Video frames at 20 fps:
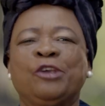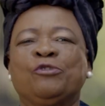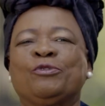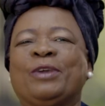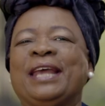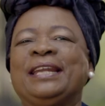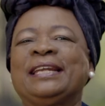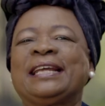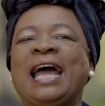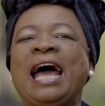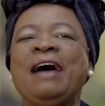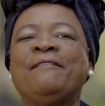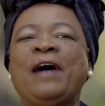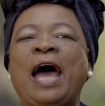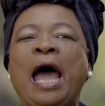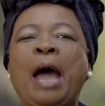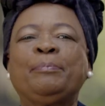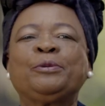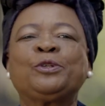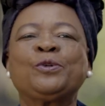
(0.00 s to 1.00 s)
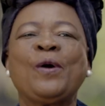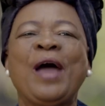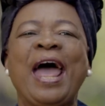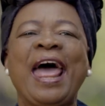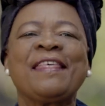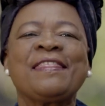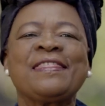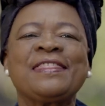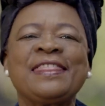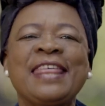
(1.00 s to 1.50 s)
You can cover up to
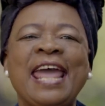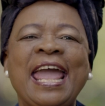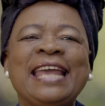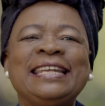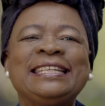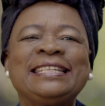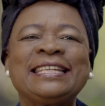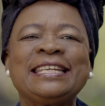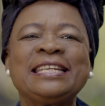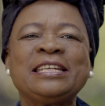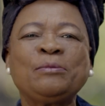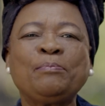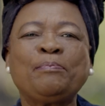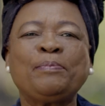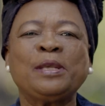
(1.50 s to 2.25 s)
13